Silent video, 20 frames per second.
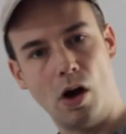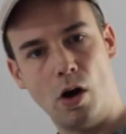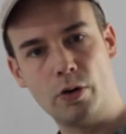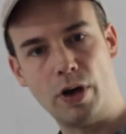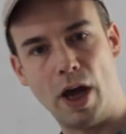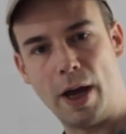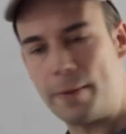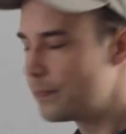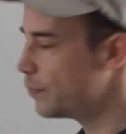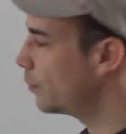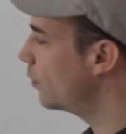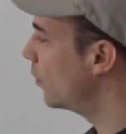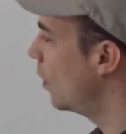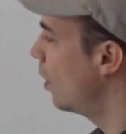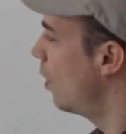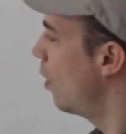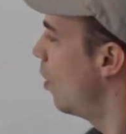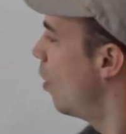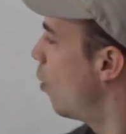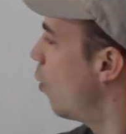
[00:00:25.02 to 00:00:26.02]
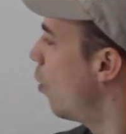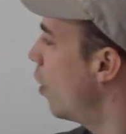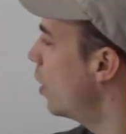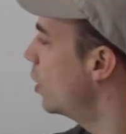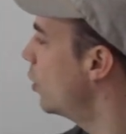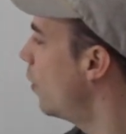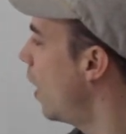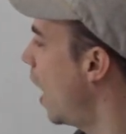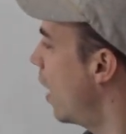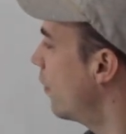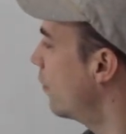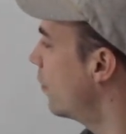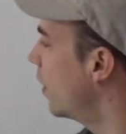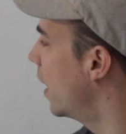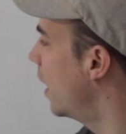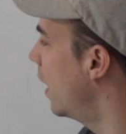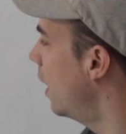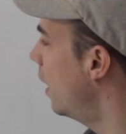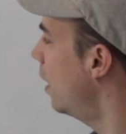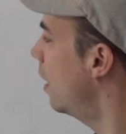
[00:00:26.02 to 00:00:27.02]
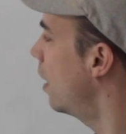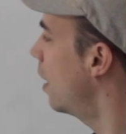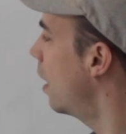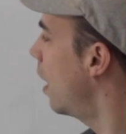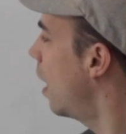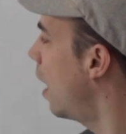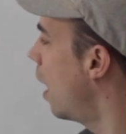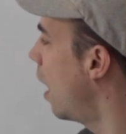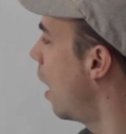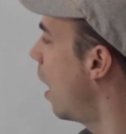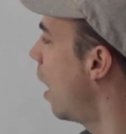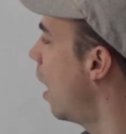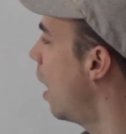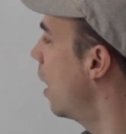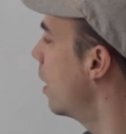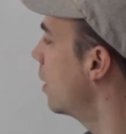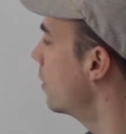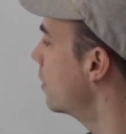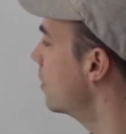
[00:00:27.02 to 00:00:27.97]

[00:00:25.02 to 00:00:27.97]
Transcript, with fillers: Okay, what you have here are